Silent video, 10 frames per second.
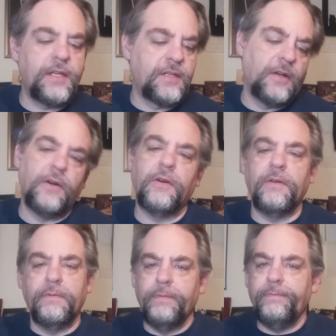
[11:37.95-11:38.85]

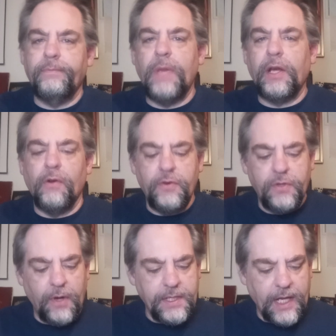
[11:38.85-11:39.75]
So make your own
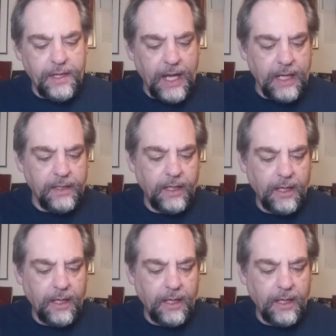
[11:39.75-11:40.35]
choice on that.